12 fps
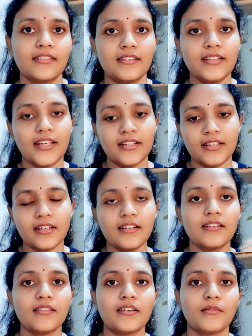then
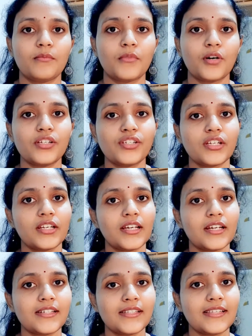the moisture
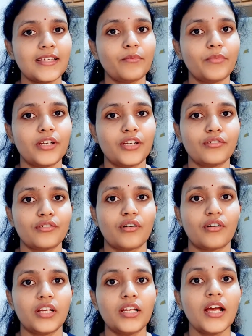gets seeped into the
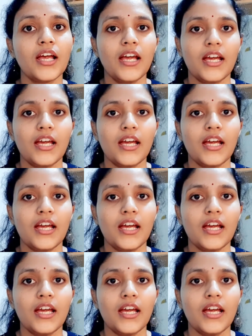oil,